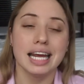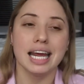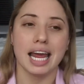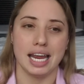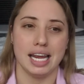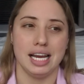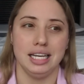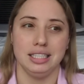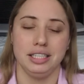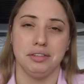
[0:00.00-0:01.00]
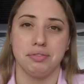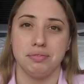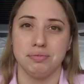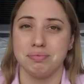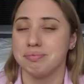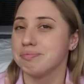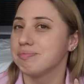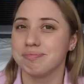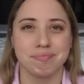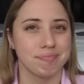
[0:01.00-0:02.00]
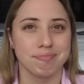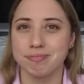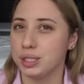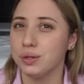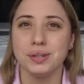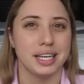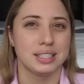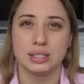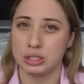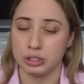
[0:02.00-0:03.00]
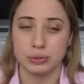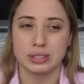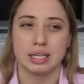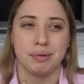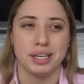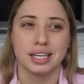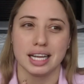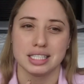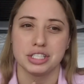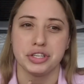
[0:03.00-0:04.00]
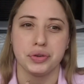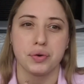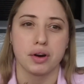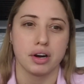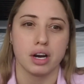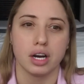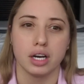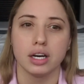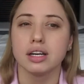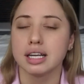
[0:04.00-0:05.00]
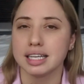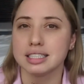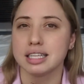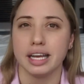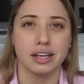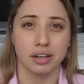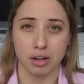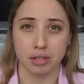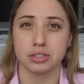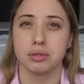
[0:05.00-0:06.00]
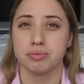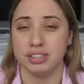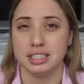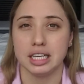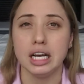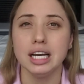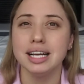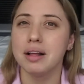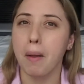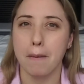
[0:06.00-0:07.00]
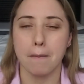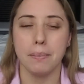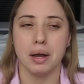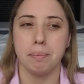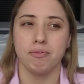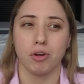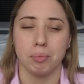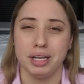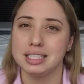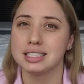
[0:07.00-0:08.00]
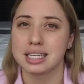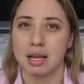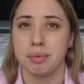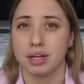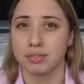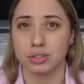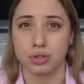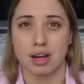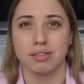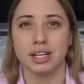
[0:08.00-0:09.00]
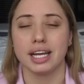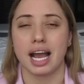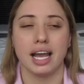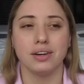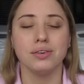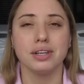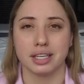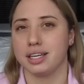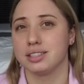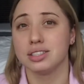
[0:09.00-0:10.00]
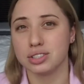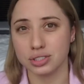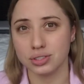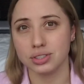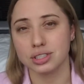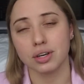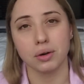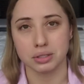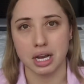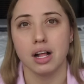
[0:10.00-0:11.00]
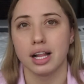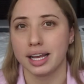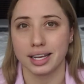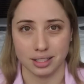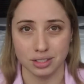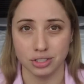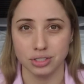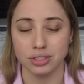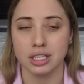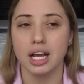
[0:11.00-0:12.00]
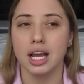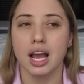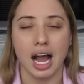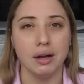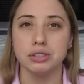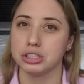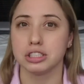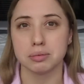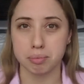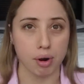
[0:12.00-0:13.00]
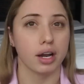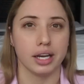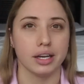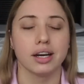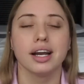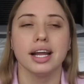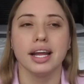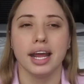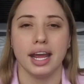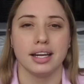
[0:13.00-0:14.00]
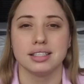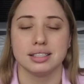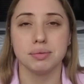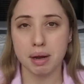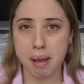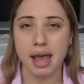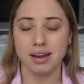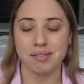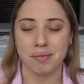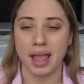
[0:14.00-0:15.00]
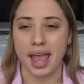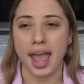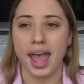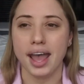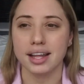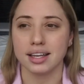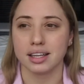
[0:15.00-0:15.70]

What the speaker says: and if you don't get to choose, I mean, unless you are like staying in a long-term visa. But for me, since I'm here for traveling, I don't get to choose the hotel I get to choose. I was just brought here, and this is where I'm at. And